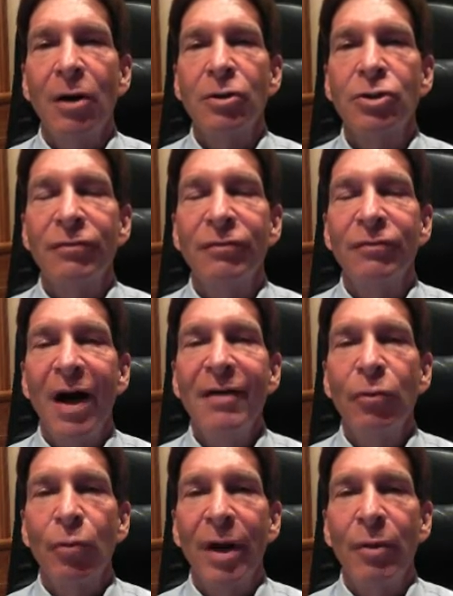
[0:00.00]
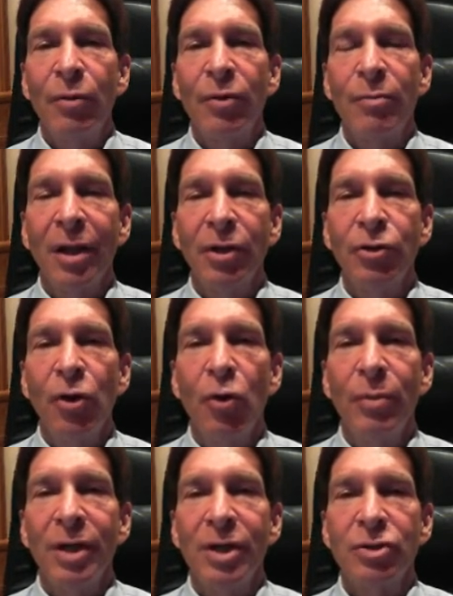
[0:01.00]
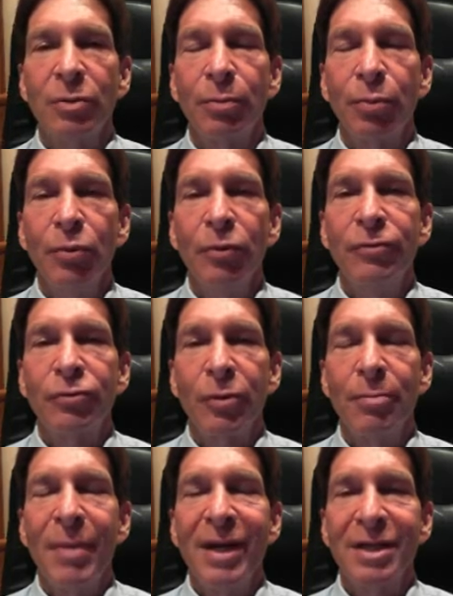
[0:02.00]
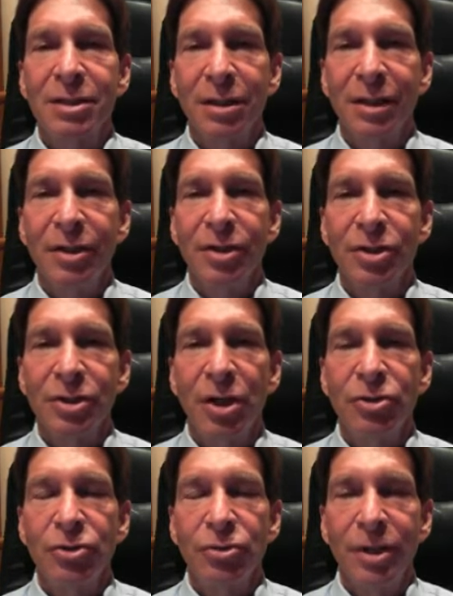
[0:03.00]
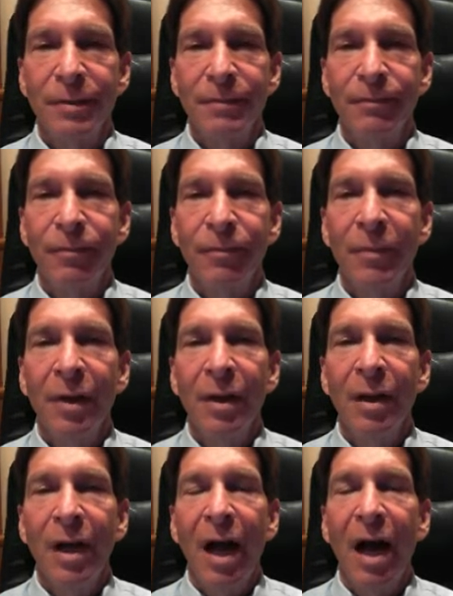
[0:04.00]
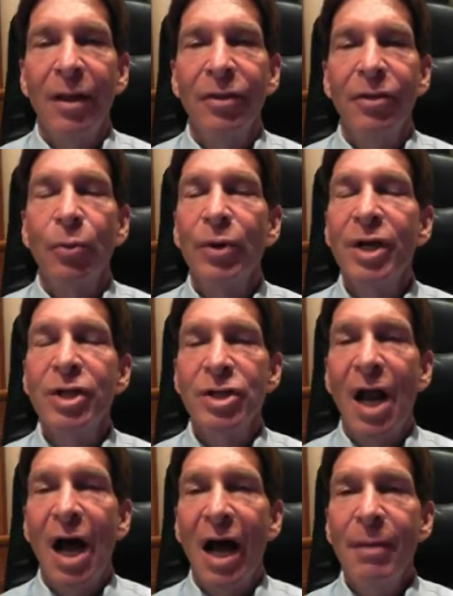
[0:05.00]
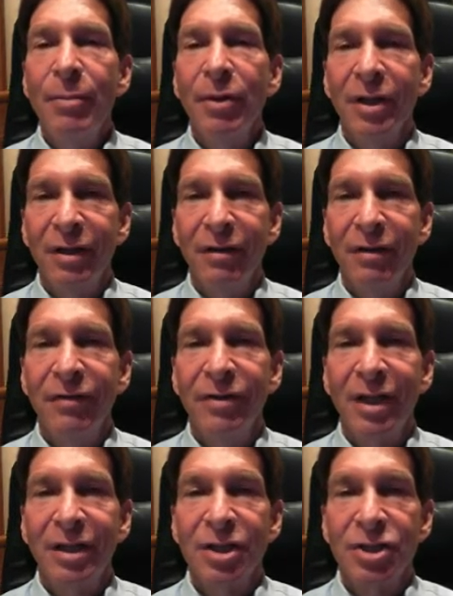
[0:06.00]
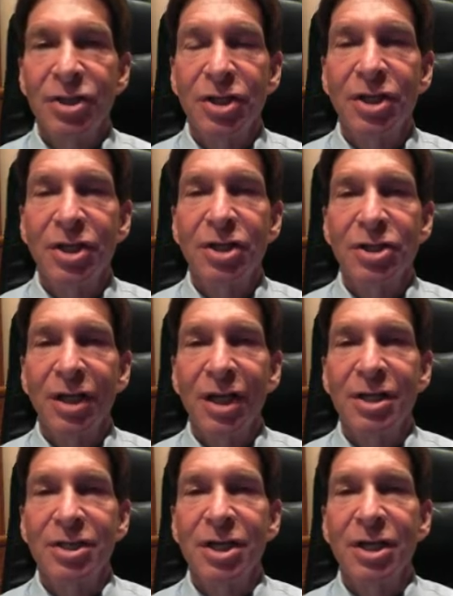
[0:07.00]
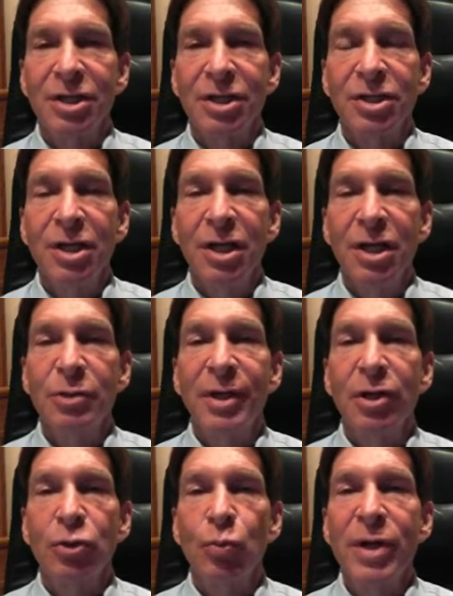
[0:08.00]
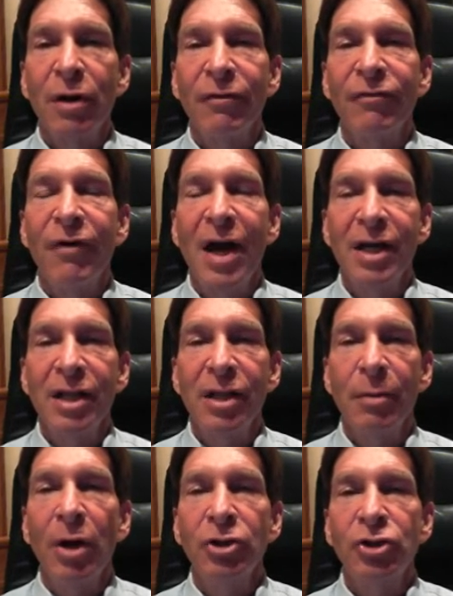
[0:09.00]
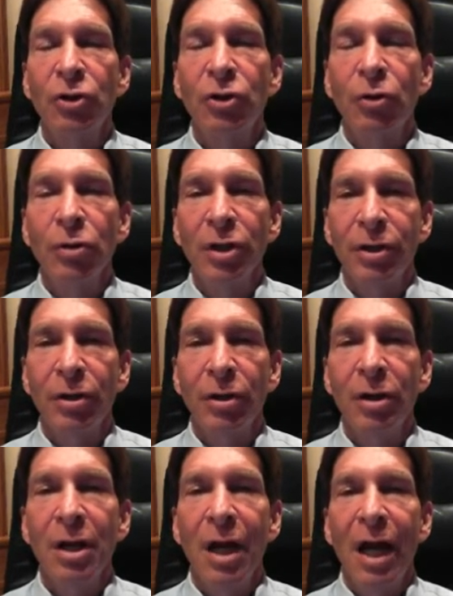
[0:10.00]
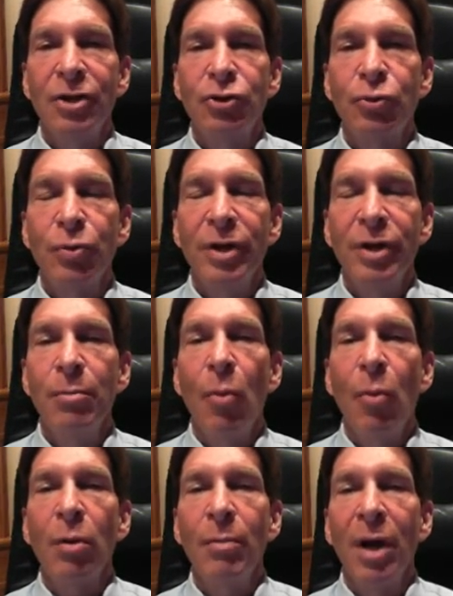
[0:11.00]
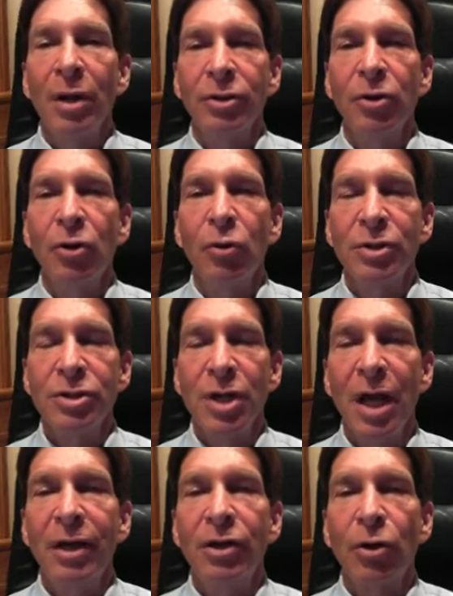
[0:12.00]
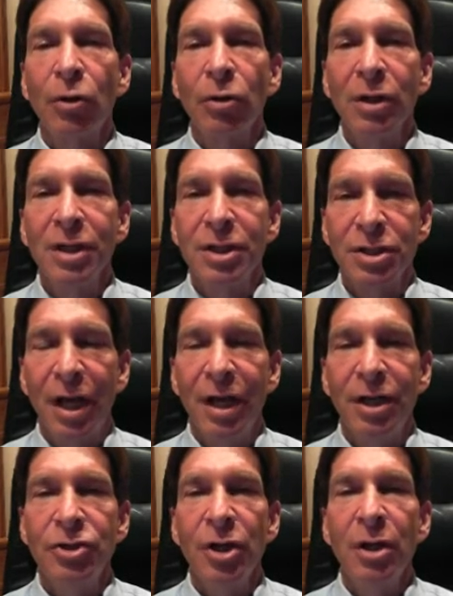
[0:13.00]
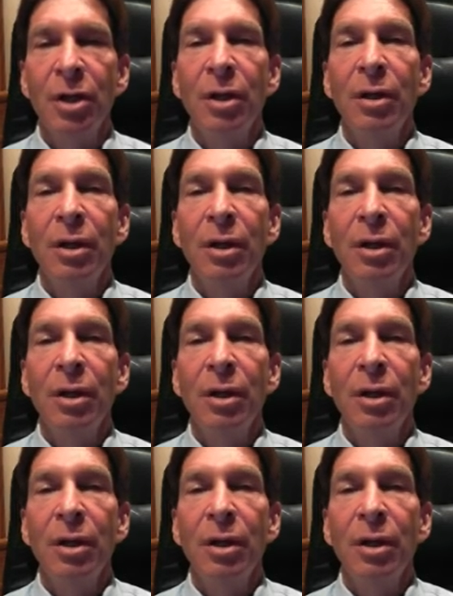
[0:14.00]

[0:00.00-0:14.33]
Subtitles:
Our survival rate with melanoma has improved tremendously in this country. The reason I believe that this statistic exists is because we are finding them much earlier and treating more melanomas in an early stage